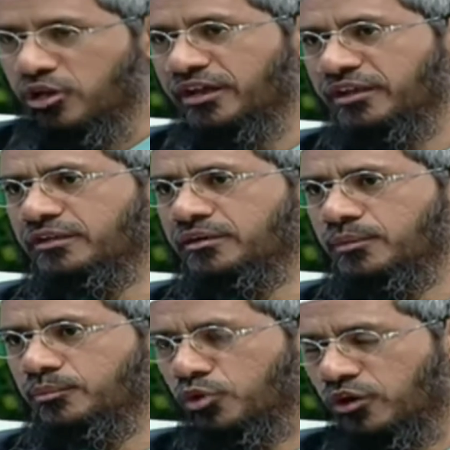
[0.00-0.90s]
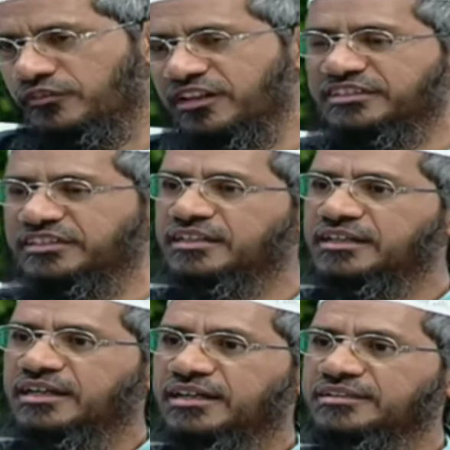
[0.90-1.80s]
Book of Fasting, hadith number
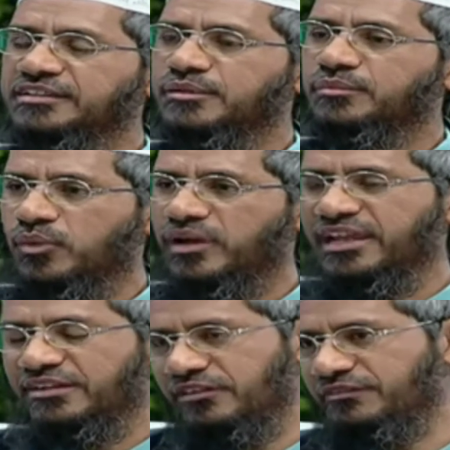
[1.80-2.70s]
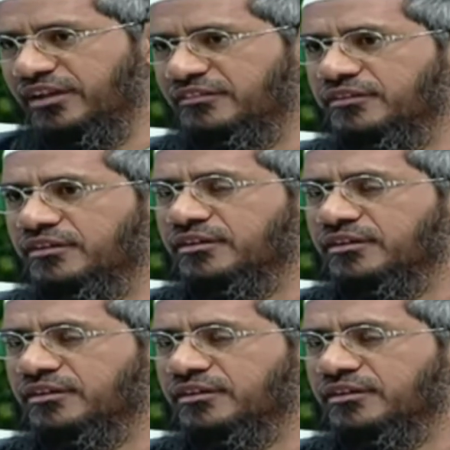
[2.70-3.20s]
1915, where